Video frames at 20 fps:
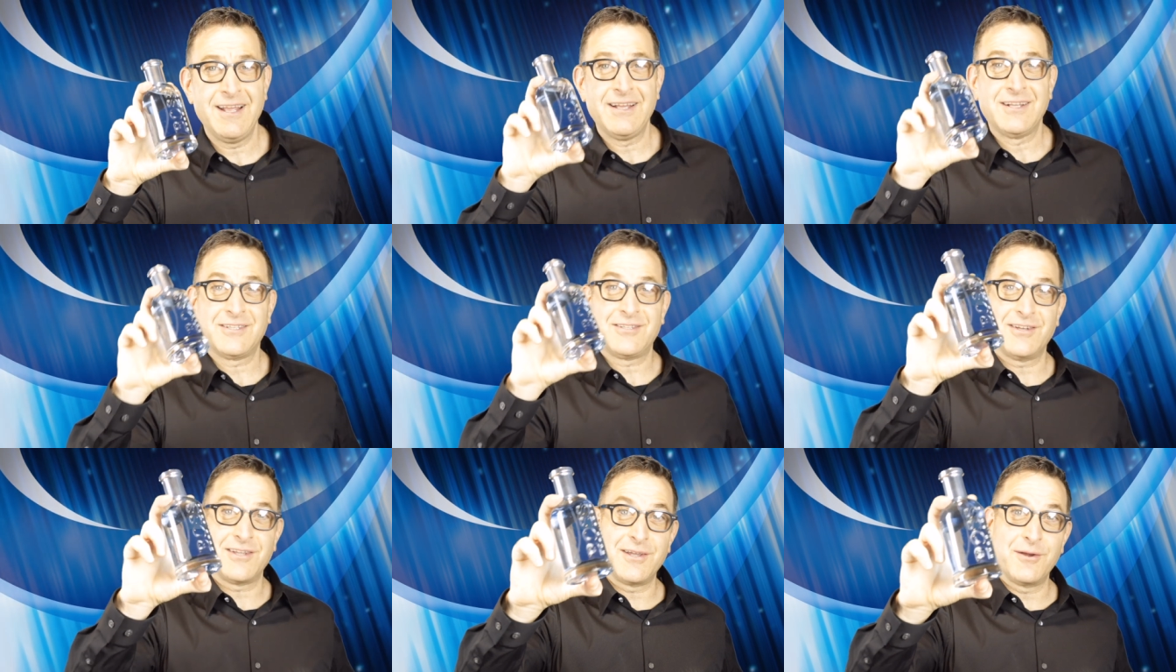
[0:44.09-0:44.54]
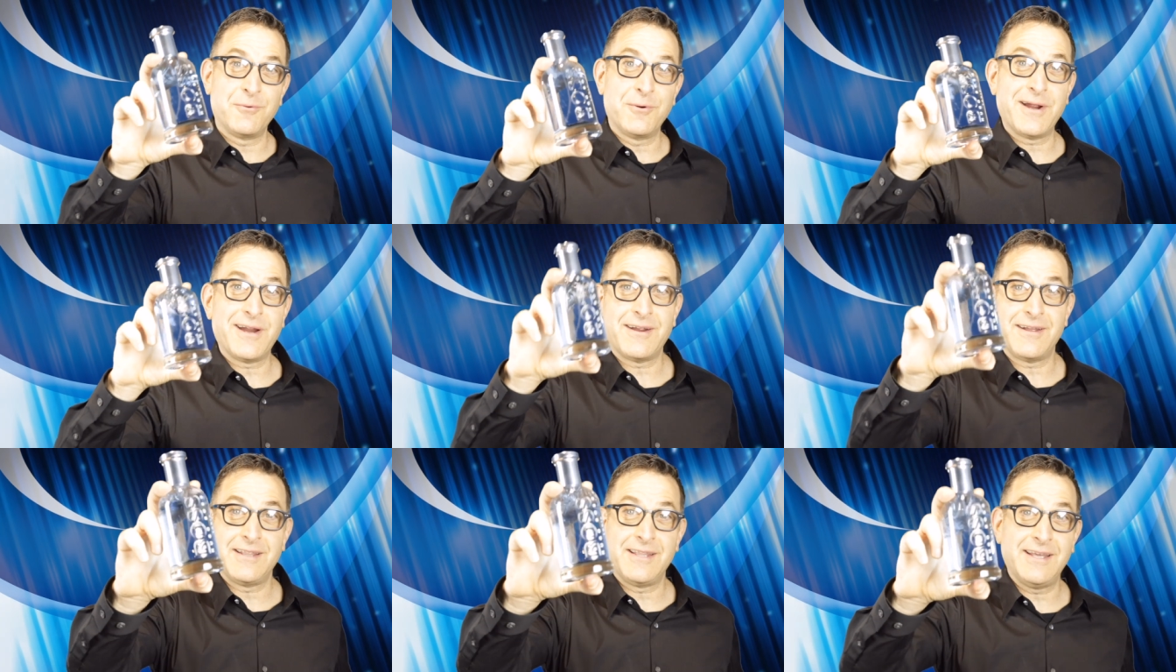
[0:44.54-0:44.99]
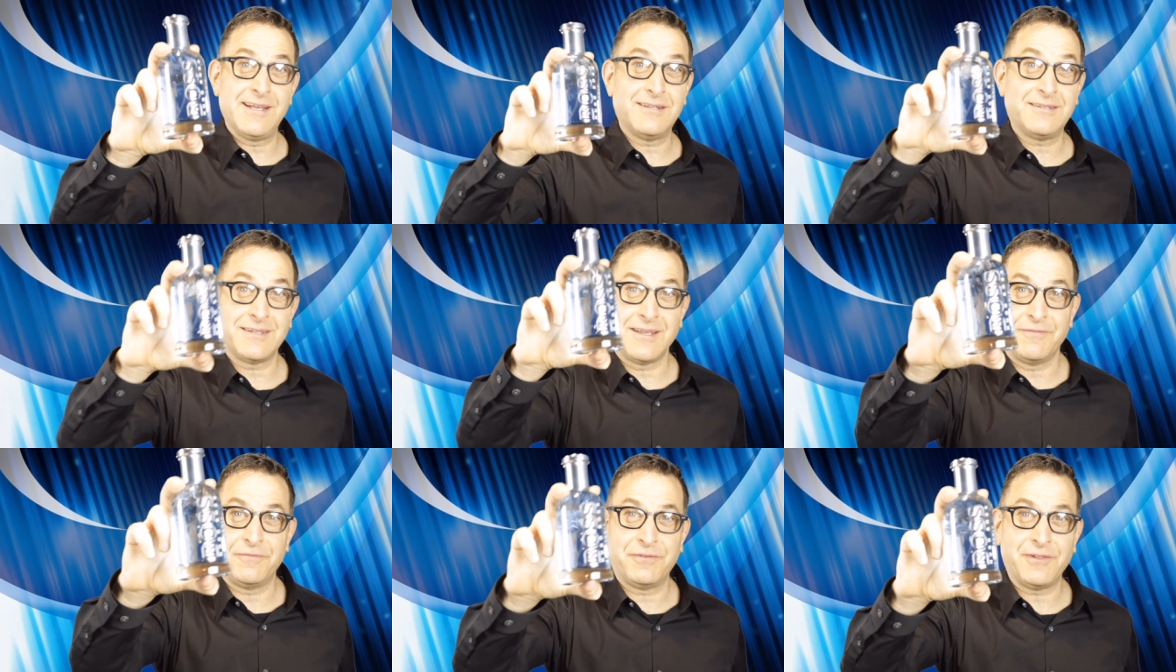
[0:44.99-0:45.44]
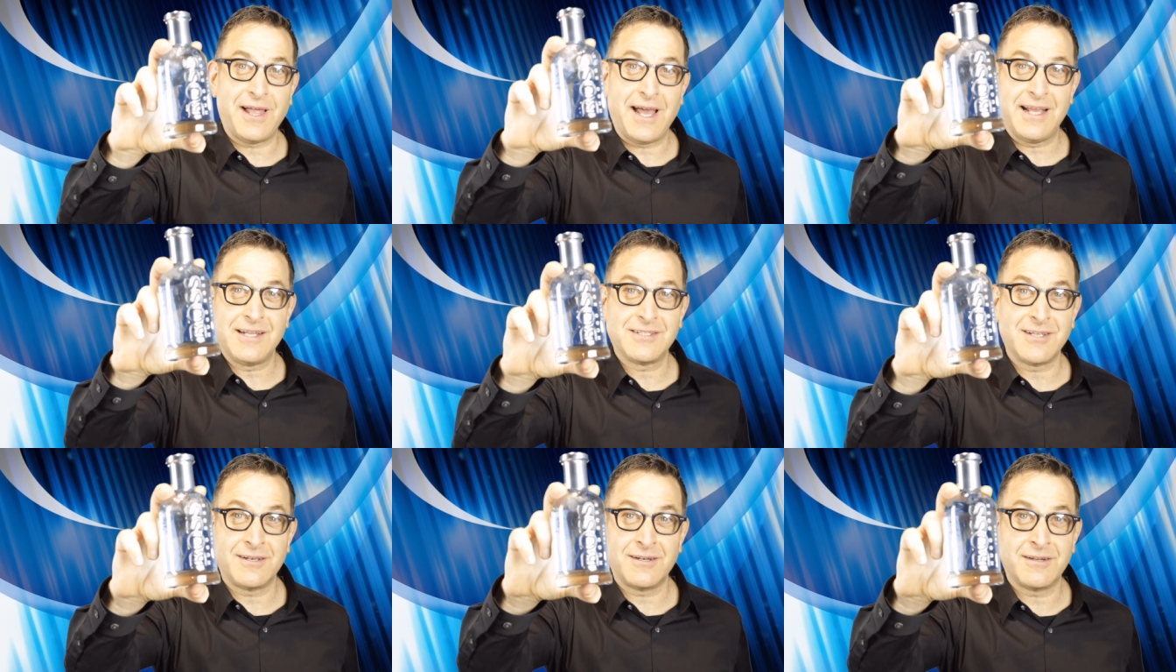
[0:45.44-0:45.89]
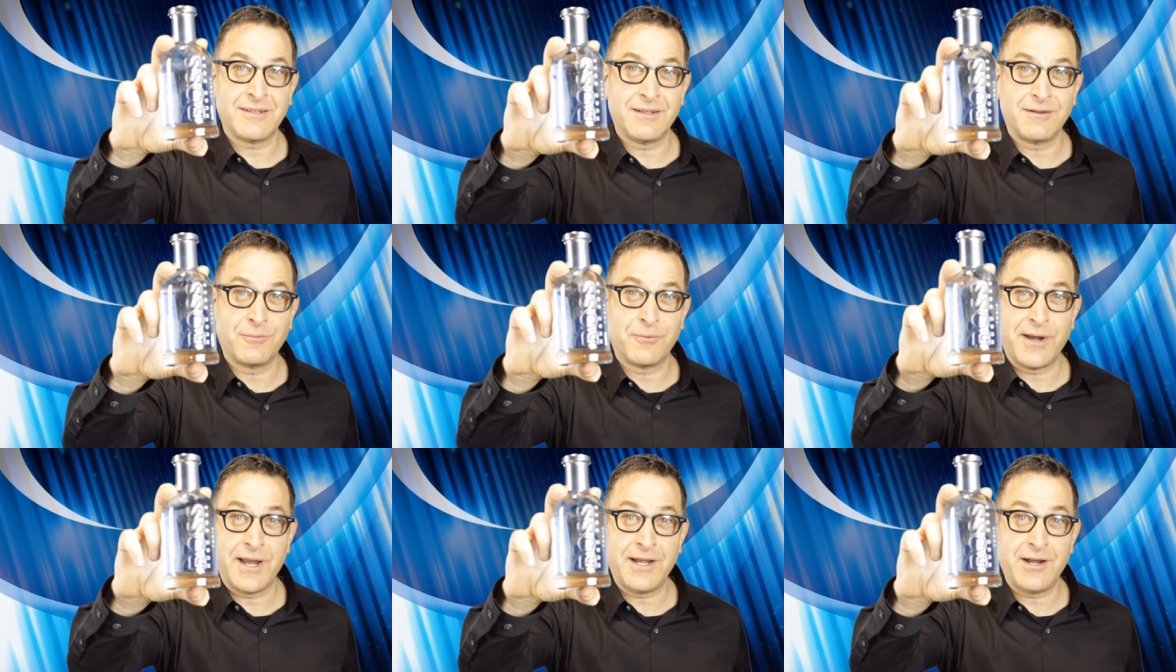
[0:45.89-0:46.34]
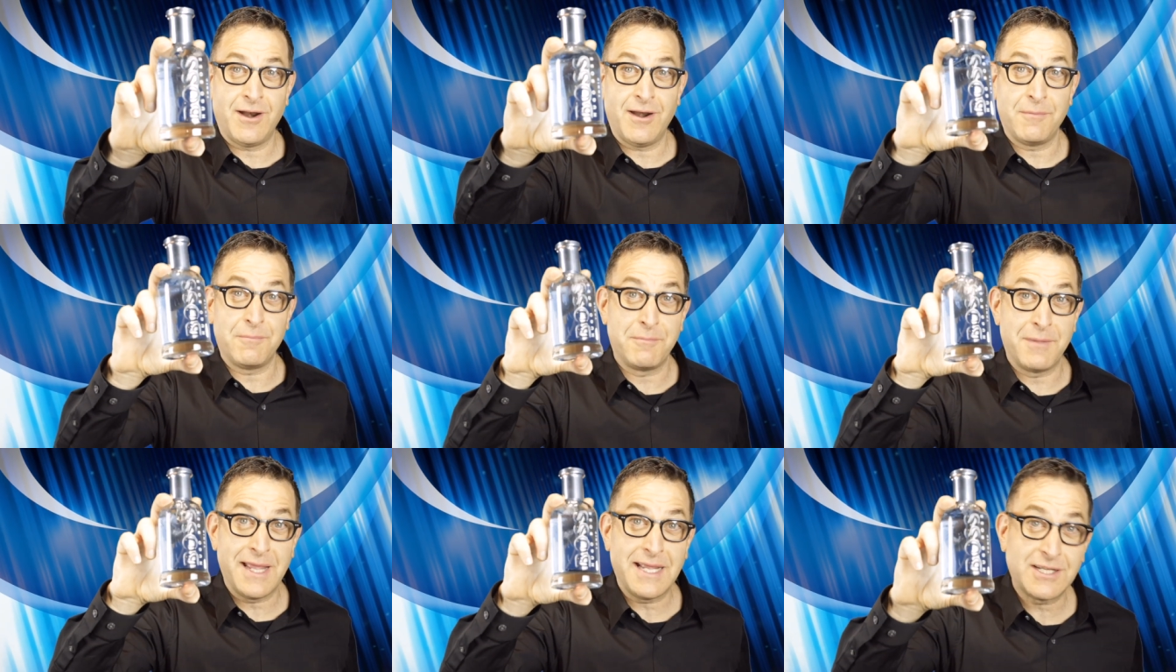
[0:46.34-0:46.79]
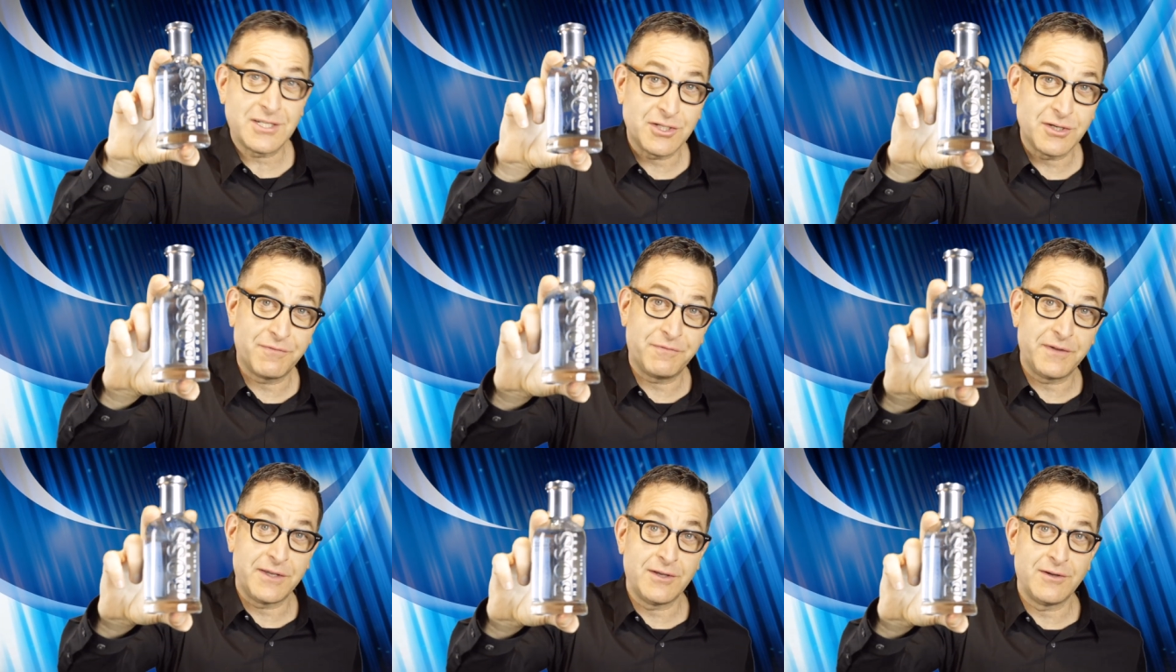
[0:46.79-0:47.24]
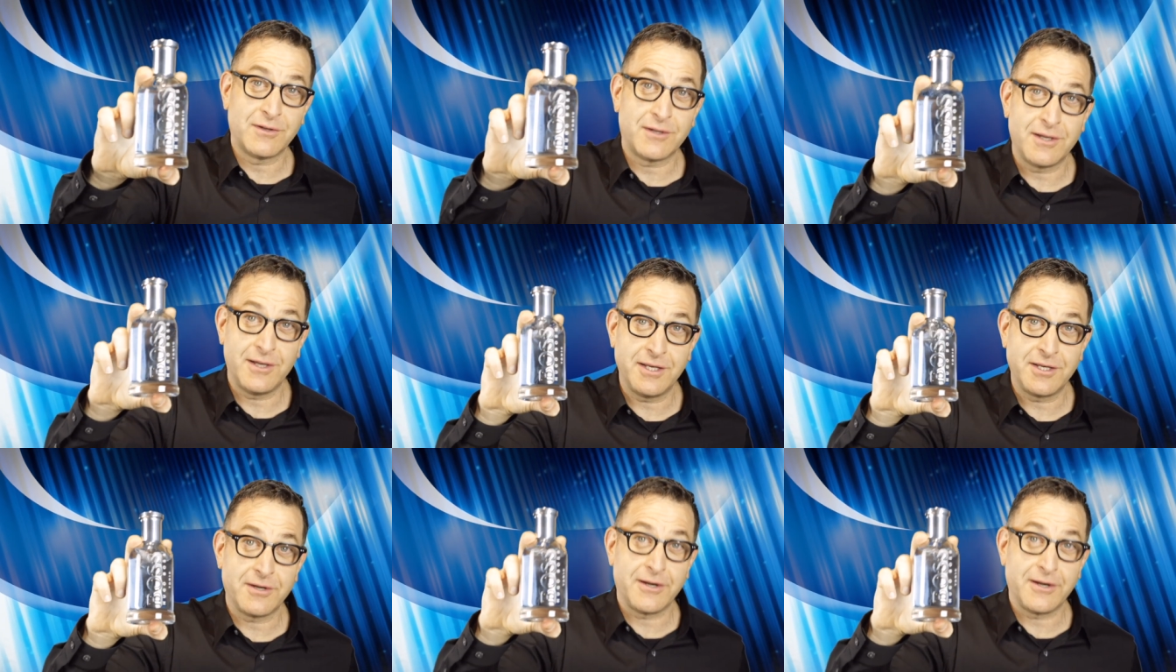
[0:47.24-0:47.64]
So you wear this, it flies under the radar, it makes you feel good.